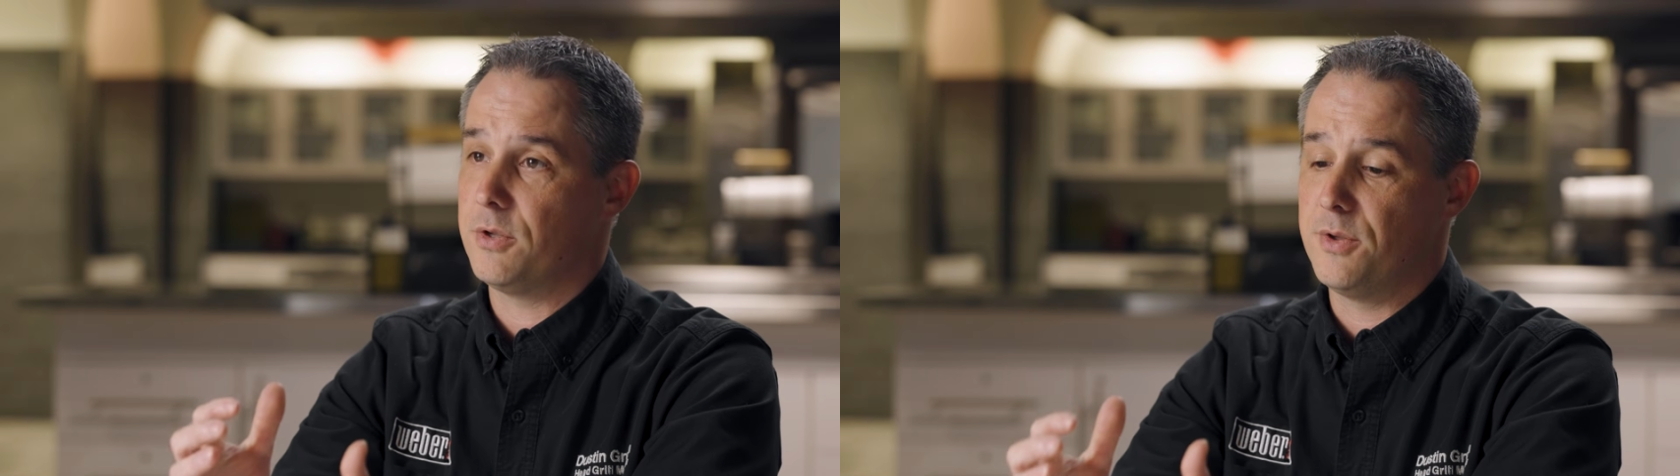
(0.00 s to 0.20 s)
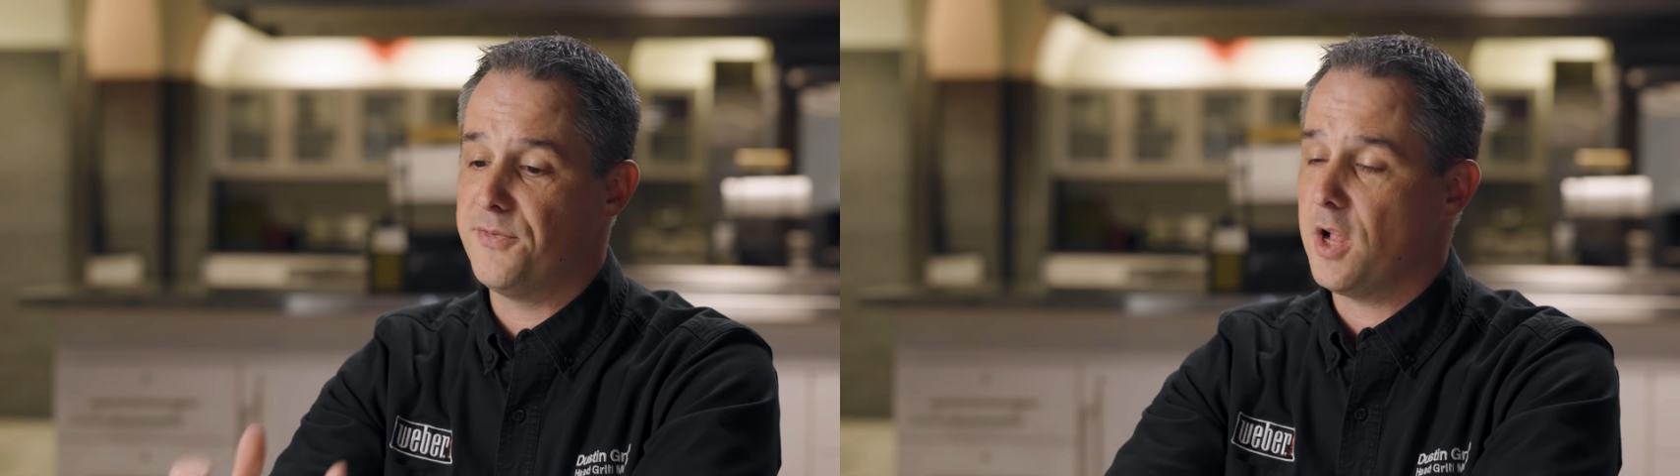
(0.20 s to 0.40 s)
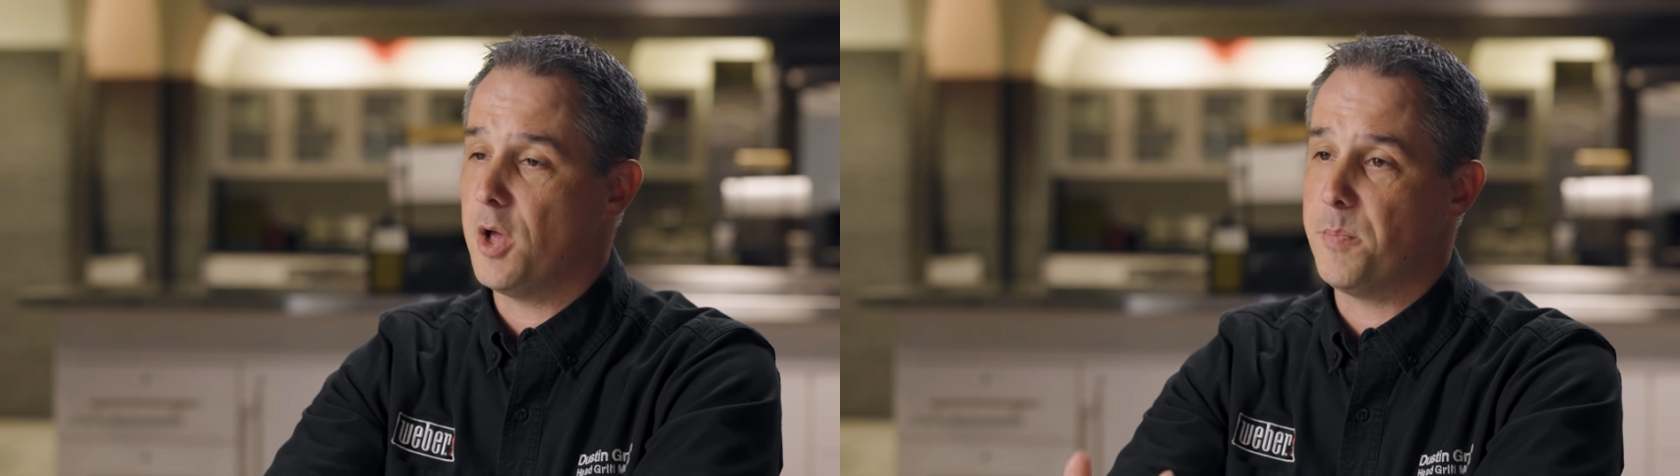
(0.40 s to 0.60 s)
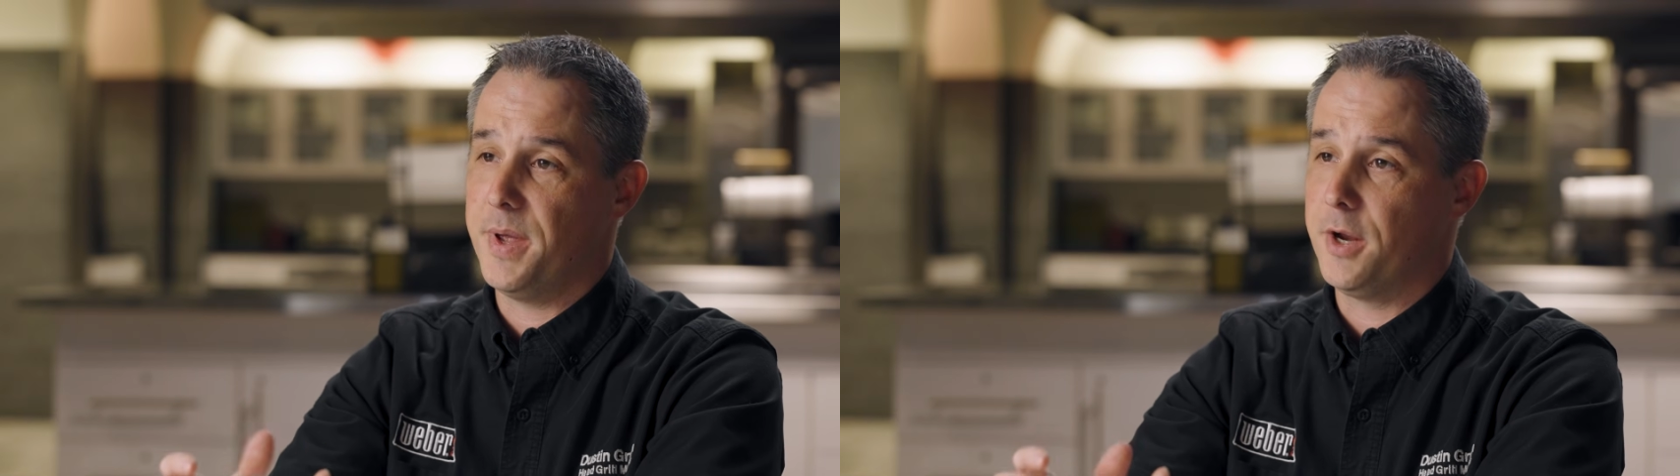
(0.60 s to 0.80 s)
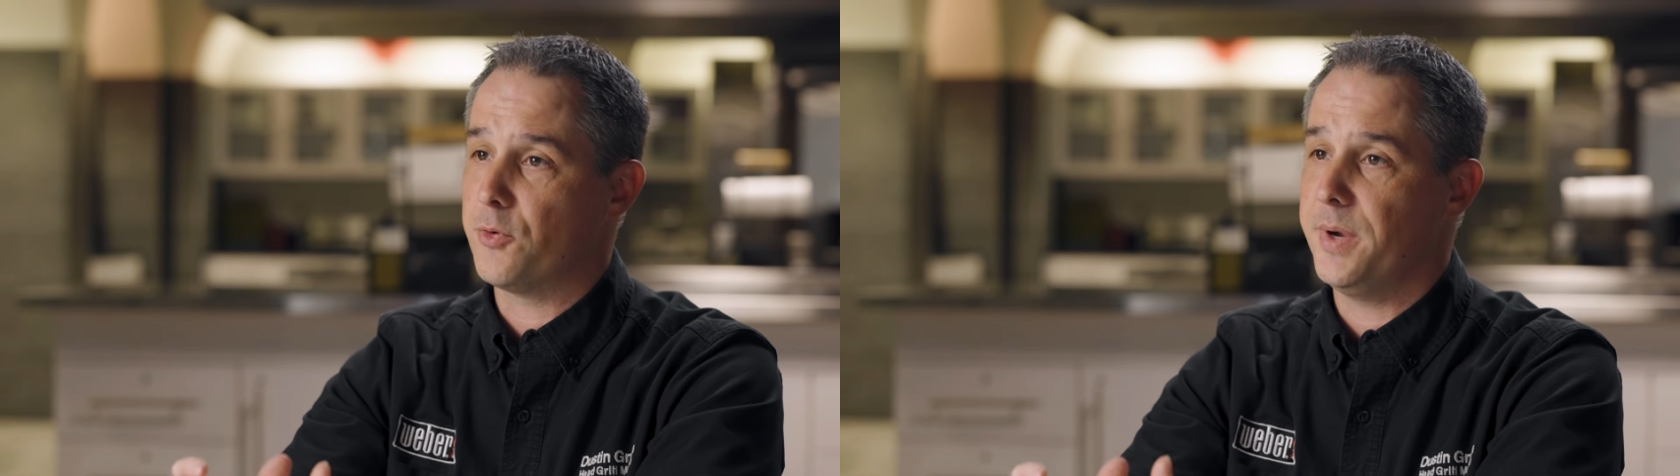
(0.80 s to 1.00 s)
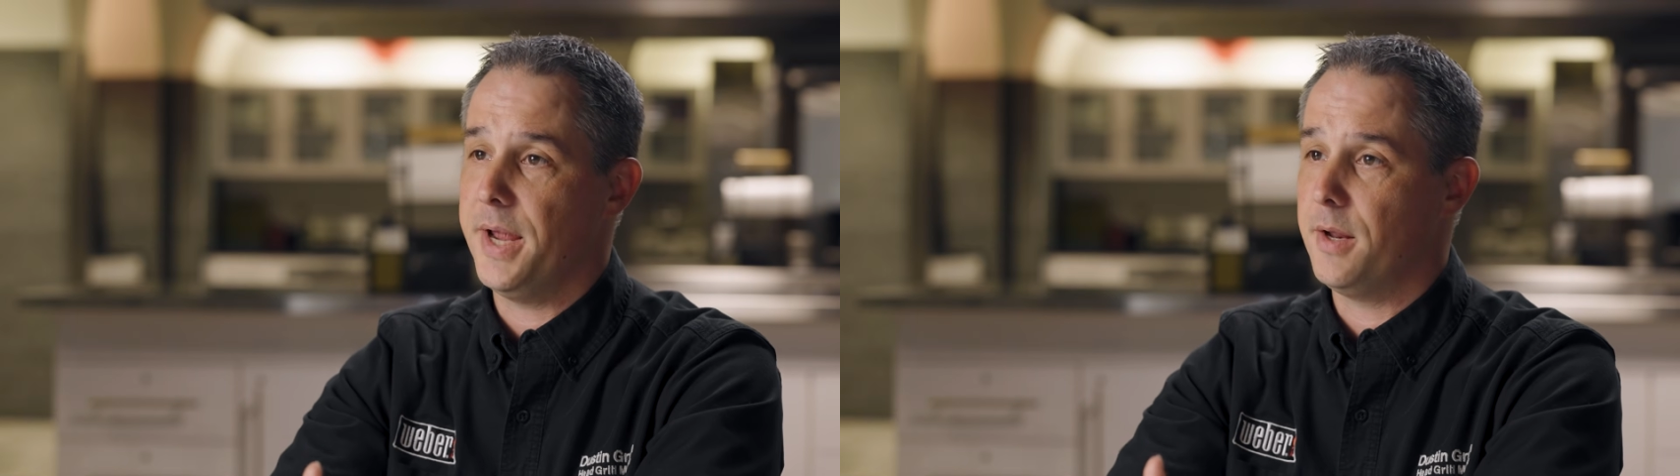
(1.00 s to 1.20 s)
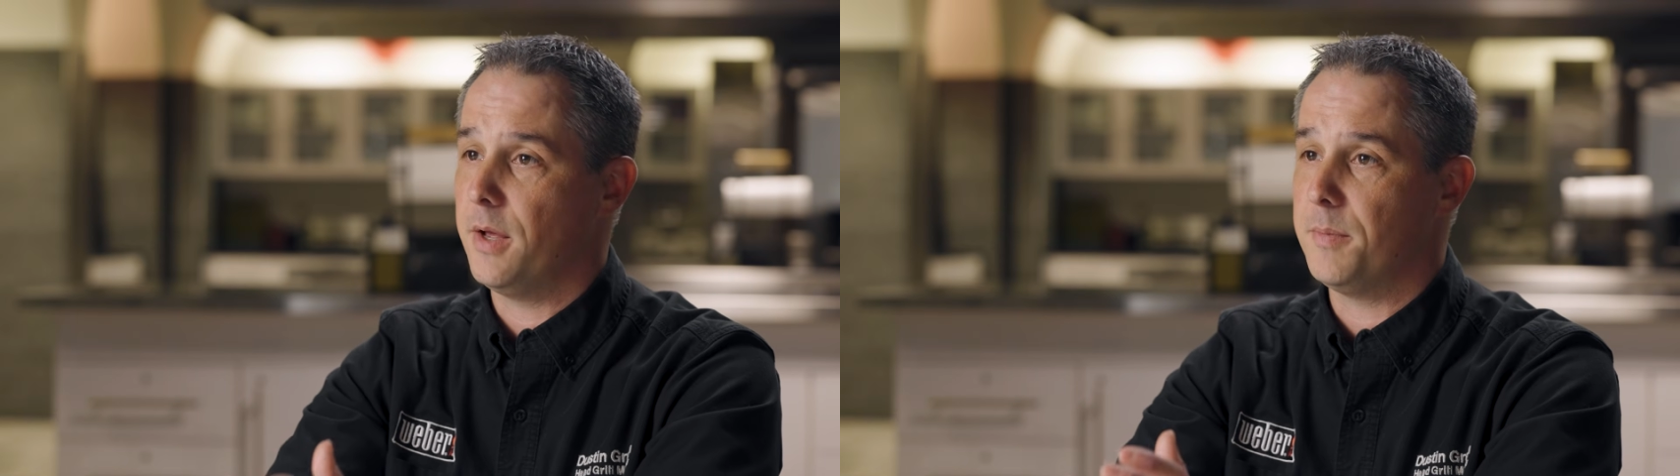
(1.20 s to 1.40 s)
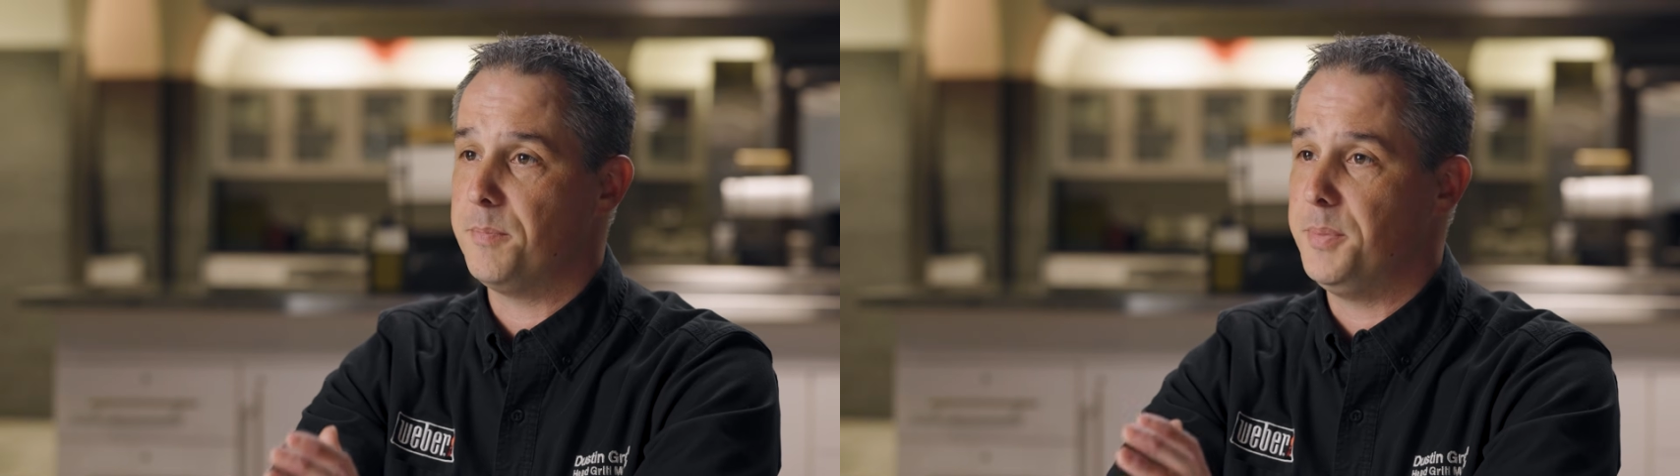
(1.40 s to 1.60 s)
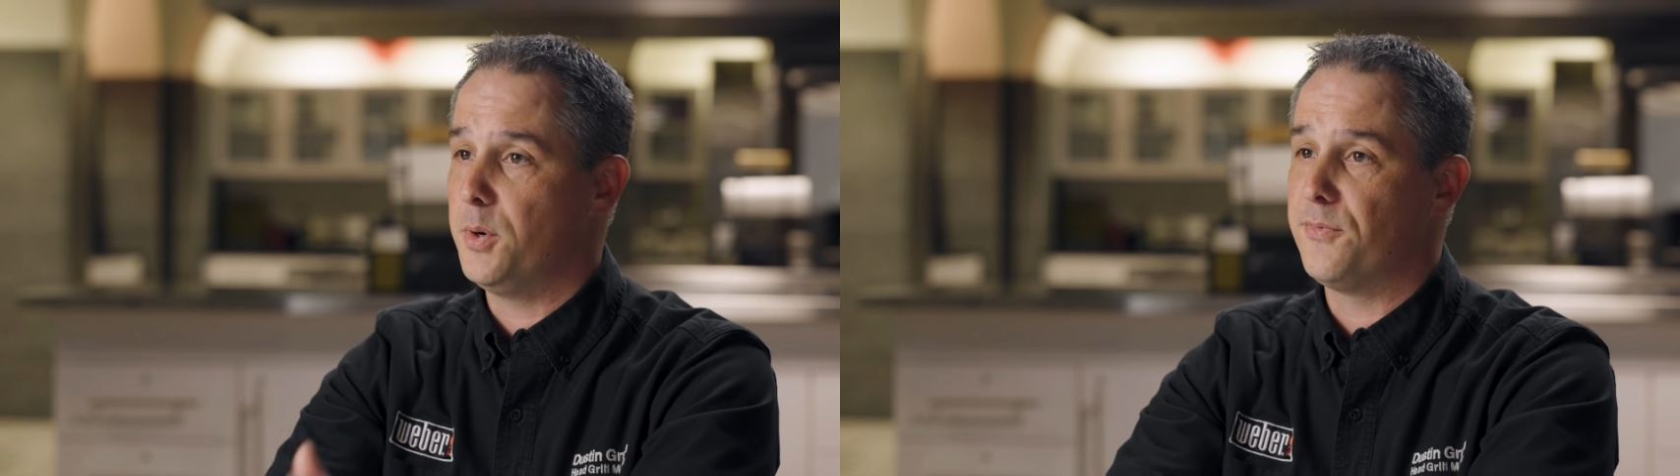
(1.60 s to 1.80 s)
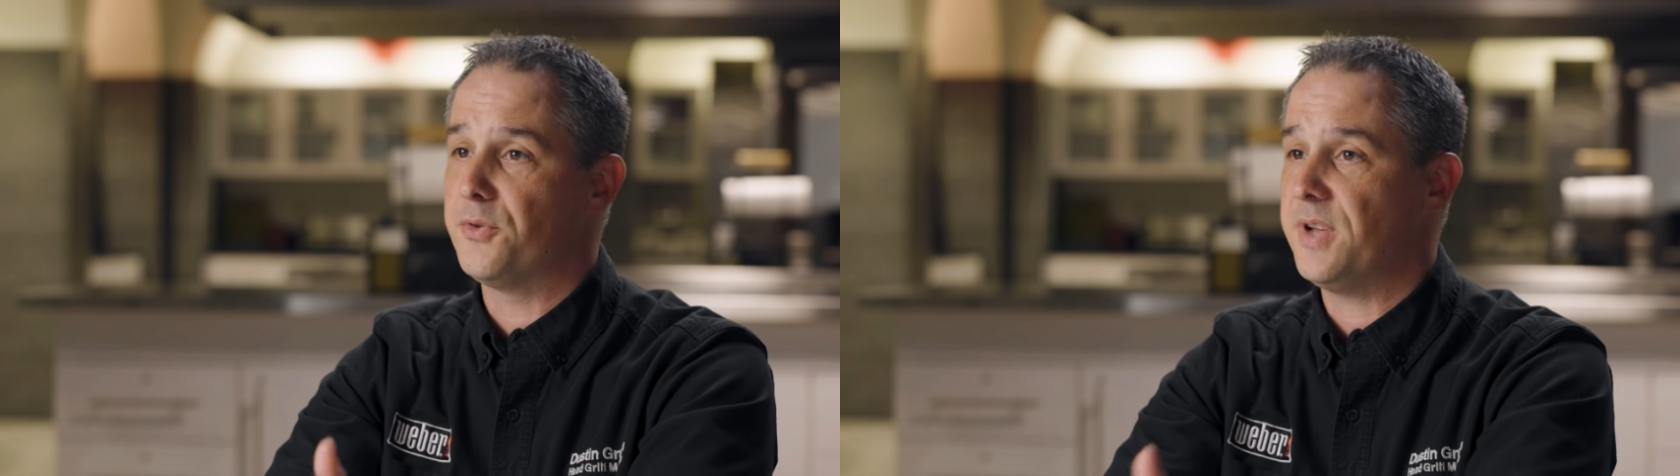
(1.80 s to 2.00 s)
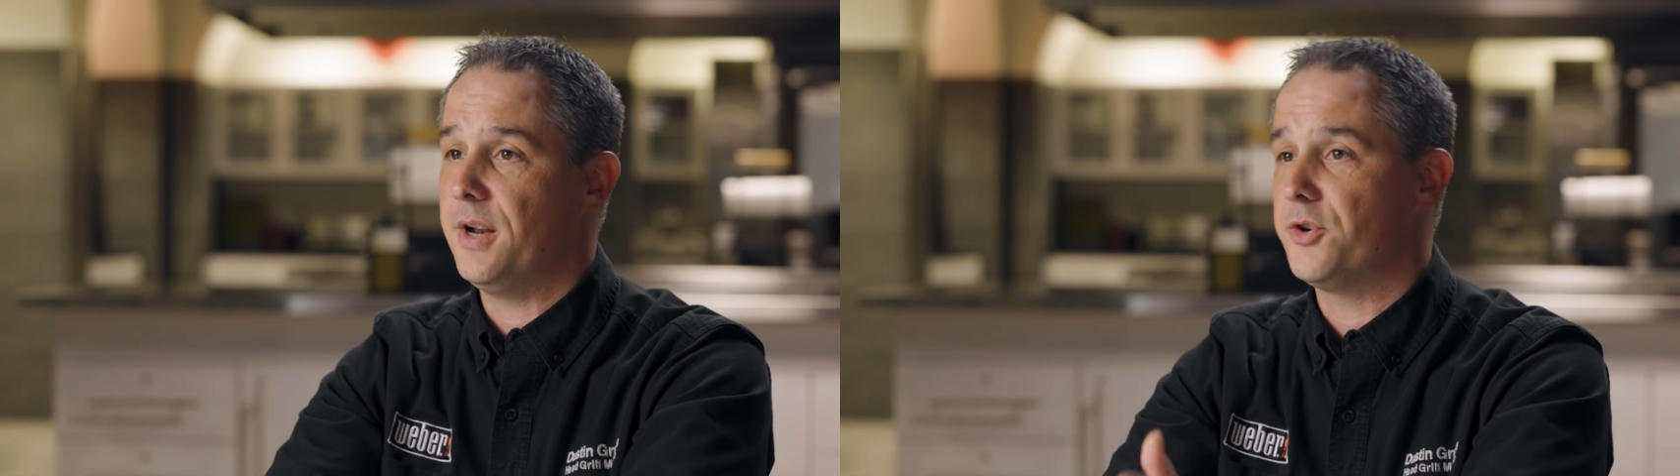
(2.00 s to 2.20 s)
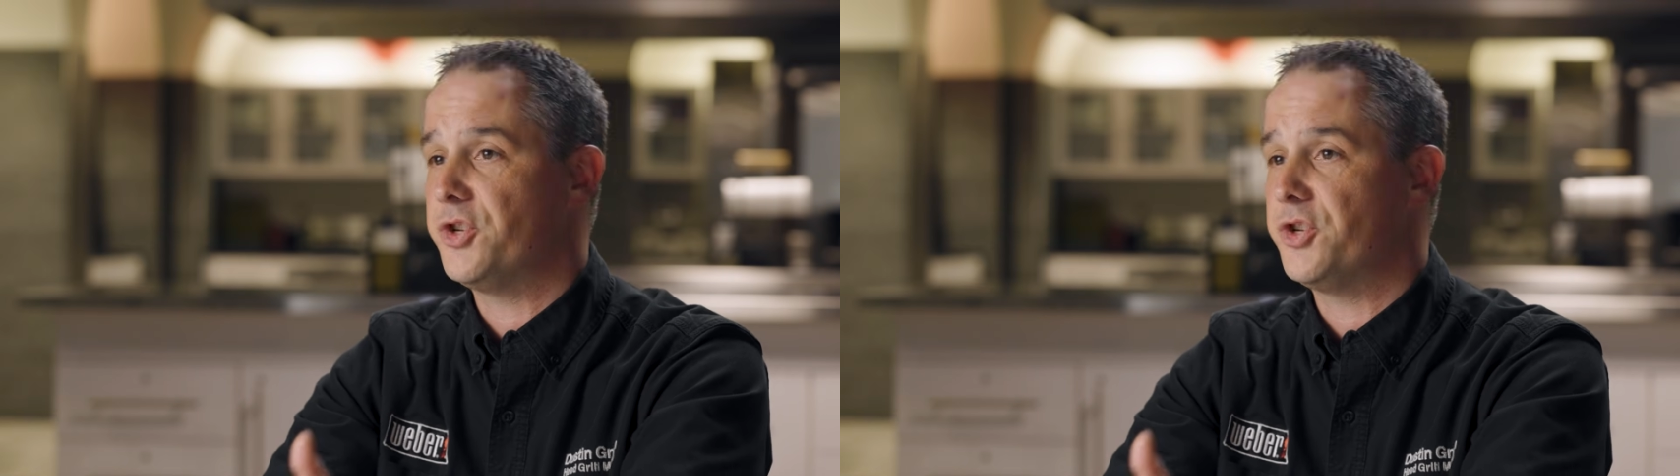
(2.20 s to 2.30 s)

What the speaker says: develop and create a beautiful tender